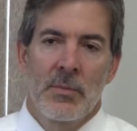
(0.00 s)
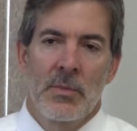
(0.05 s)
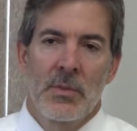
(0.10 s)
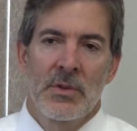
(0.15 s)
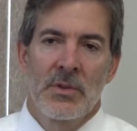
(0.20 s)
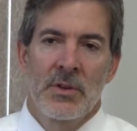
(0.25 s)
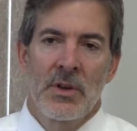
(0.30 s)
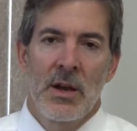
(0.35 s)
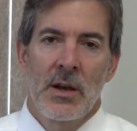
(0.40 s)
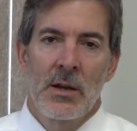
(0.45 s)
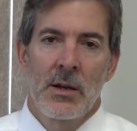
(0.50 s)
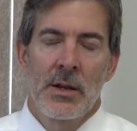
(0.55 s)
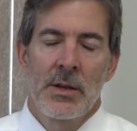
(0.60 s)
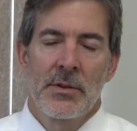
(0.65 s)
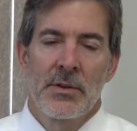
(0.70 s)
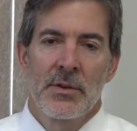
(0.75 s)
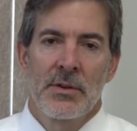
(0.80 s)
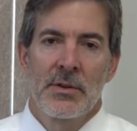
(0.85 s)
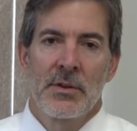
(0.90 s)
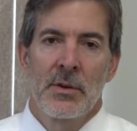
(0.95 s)
This kind of
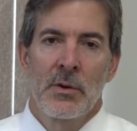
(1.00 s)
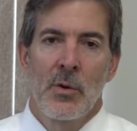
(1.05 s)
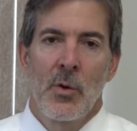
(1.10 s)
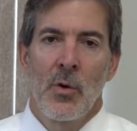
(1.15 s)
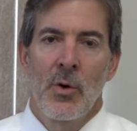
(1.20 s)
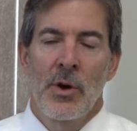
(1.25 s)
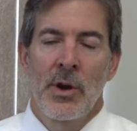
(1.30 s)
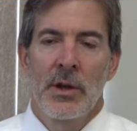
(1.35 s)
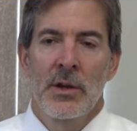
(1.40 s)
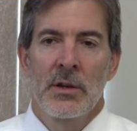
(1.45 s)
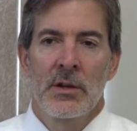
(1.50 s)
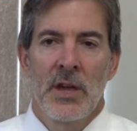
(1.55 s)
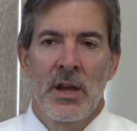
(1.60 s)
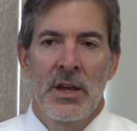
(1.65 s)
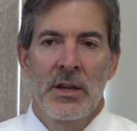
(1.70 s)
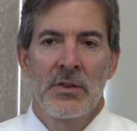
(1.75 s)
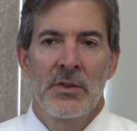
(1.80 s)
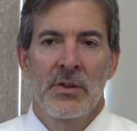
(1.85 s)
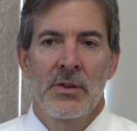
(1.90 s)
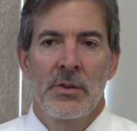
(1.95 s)
leads us to
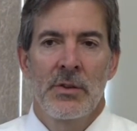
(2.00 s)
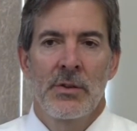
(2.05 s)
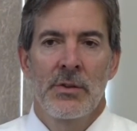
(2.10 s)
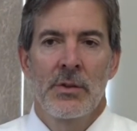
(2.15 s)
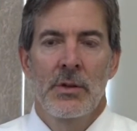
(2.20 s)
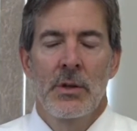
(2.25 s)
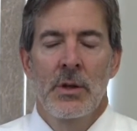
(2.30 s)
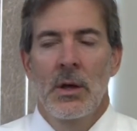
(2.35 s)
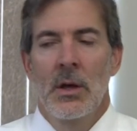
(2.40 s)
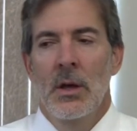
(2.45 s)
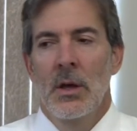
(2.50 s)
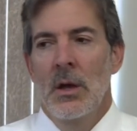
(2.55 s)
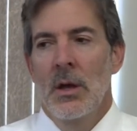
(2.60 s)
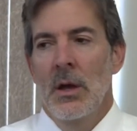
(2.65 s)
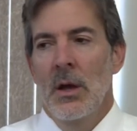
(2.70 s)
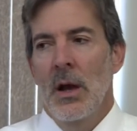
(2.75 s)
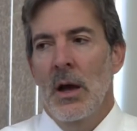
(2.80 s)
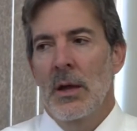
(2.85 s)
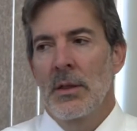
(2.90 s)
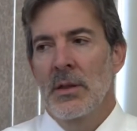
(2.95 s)
orientations.
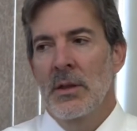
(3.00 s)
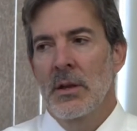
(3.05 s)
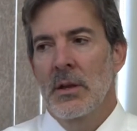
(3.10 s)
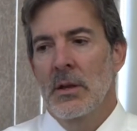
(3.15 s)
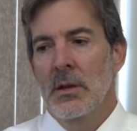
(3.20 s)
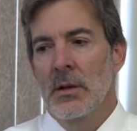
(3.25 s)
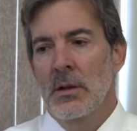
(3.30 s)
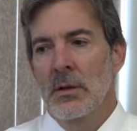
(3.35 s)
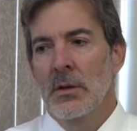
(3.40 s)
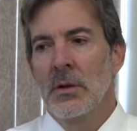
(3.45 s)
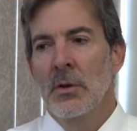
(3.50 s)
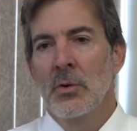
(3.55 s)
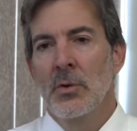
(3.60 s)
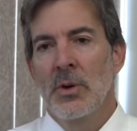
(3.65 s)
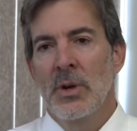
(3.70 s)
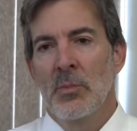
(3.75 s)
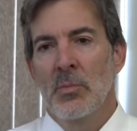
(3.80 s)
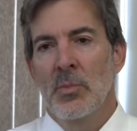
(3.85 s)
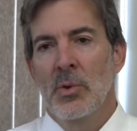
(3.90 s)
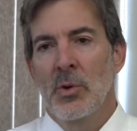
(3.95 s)
I think
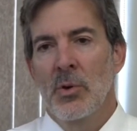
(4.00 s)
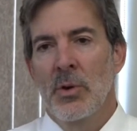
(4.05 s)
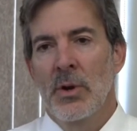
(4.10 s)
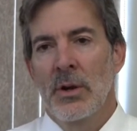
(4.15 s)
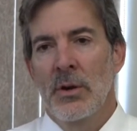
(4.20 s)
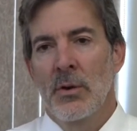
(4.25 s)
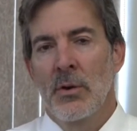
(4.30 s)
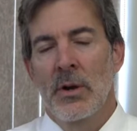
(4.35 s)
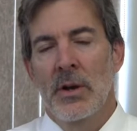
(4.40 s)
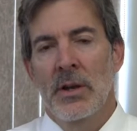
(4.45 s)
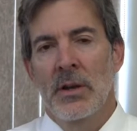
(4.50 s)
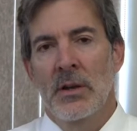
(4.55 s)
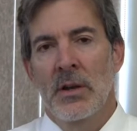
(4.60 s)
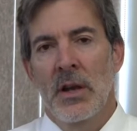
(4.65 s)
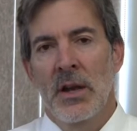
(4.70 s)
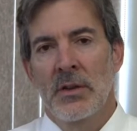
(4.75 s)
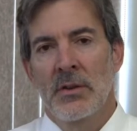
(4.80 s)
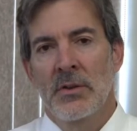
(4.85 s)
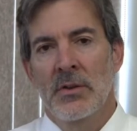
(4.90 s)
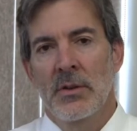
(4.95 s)
new employee
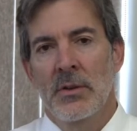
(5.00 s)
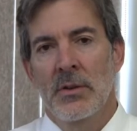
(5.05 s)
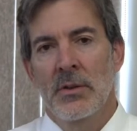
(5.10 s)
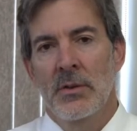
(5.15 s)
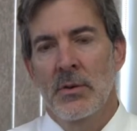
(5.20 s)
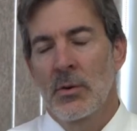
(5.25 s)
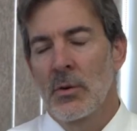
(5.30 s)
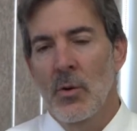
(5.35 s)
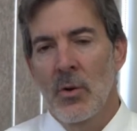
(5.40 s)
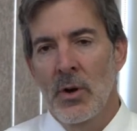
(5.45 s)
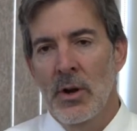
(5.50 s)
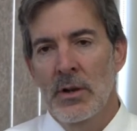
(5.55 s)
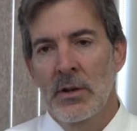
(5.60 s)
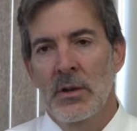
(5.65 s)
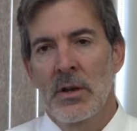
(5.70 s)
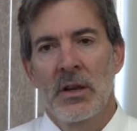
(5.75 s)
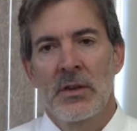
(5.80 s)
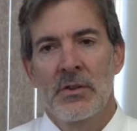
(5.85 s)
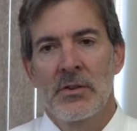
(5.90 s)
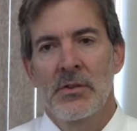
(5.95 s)
orientations or
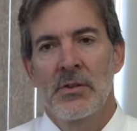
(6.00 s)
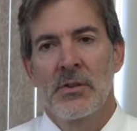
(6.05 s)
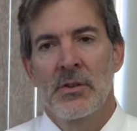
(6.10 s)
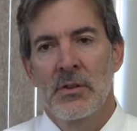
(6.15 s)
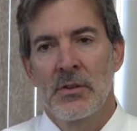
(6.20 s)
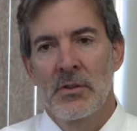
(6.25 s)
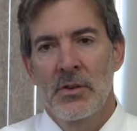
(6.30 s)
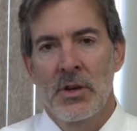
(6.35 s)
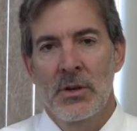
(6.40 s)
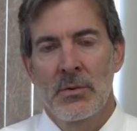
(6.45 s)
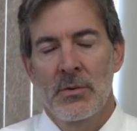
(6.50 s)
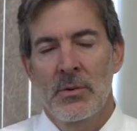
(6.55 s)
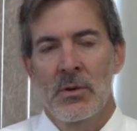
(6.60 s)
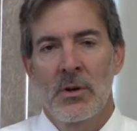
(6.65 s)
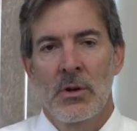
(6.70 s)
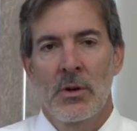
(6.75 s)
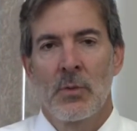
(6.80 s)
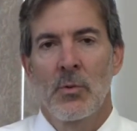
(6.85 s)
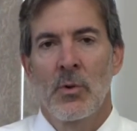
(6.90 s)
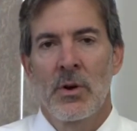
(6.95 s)
orientations in
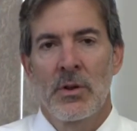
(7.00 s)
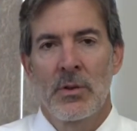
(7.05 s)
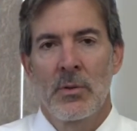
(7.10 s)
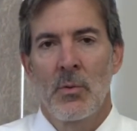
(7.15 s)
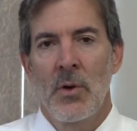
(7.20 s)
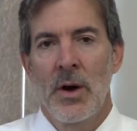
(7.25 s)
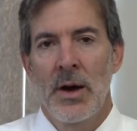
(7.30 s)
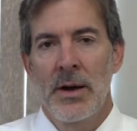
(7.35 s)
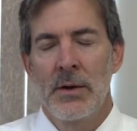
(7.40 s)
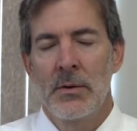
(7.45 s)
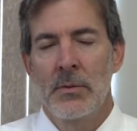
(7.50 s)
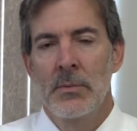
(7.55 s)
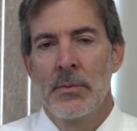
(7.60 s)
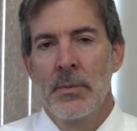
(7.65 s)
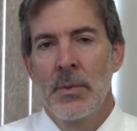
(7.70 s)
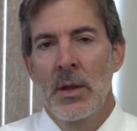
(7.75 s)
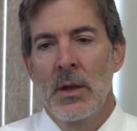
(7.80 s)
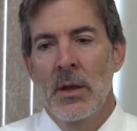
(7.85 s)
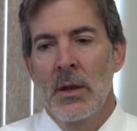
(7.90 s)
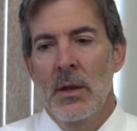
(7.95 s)
general are worthwhile.
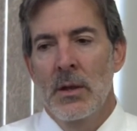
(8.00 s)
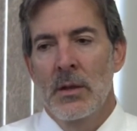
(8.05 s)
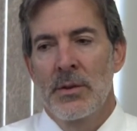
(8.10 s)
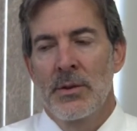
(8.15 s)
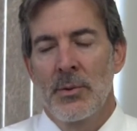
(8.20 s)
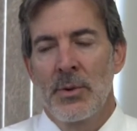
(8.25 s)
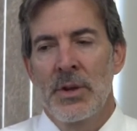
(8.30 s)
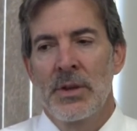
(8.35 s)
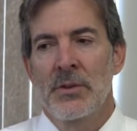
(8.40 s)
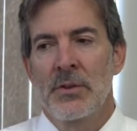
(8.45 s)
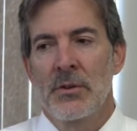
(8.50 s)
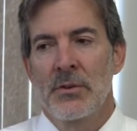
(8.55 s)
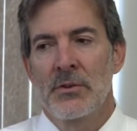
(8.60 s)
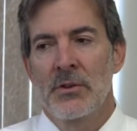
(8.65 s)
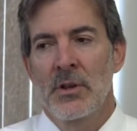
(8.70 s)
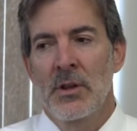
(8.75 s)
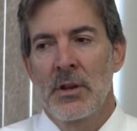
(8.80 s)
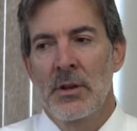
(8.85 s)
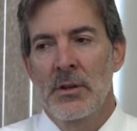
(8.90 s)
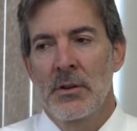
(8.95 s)
The
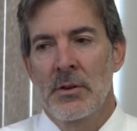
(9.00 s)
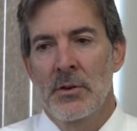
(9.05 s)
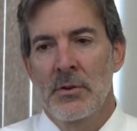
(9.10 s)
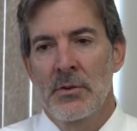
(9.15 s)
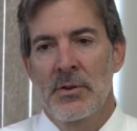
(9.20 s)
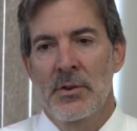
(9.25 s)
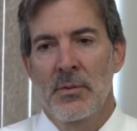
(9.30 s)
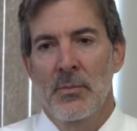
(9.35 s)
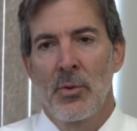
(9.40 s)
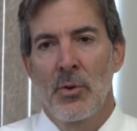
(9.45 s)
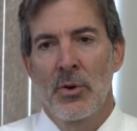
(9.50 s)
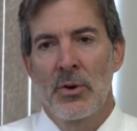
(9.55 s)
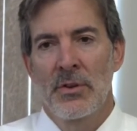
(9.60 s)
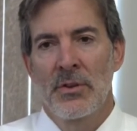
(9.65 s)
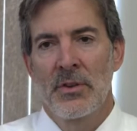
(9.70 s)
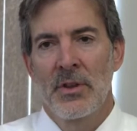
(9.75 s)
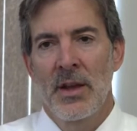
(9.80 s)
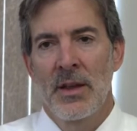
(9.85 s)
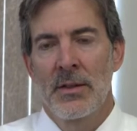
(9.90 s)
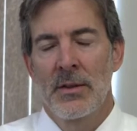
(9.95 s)
research literature
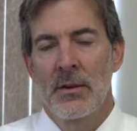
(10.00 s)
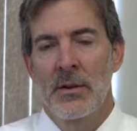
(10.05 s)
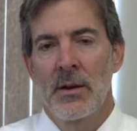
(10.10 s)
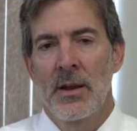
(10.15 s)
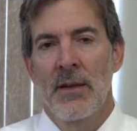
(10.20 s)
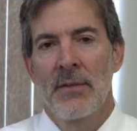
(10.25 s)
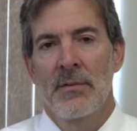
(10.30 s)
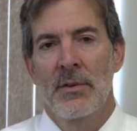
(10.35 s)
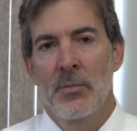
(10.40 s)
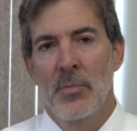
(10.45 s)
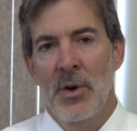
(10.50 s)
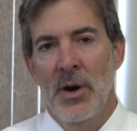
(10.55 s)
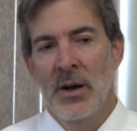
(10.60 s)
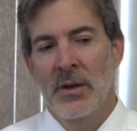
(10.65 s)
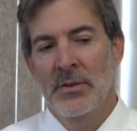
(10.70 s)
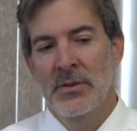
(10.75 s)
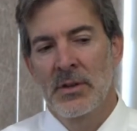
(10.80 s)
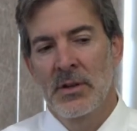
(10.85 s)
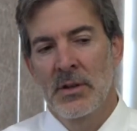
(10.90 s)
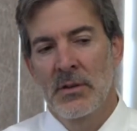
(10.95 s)
supports that. They're going to have a
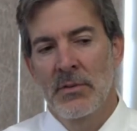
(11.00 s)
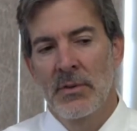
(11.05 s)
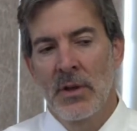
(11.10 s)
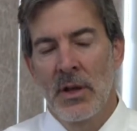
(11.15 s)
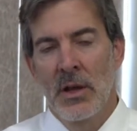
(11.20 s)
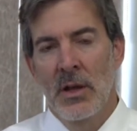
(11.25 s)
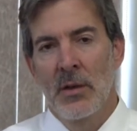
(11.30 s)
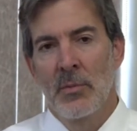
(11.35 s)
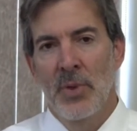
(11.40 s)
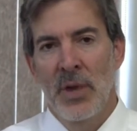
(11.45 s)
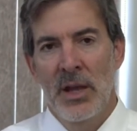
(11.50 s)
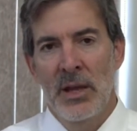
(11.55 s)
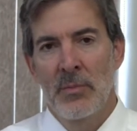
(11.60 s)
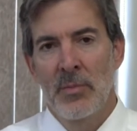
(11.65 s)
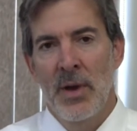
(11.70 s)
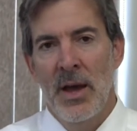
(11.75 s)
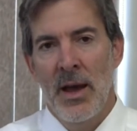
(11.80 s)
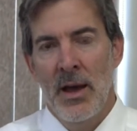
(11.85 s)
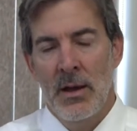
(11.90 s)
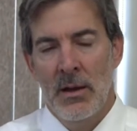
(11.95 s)
positive
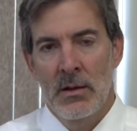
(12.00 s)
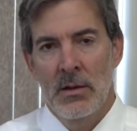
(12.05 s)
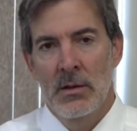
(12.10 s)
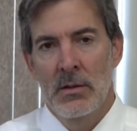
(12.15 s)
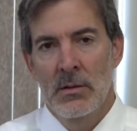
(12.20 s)
payback,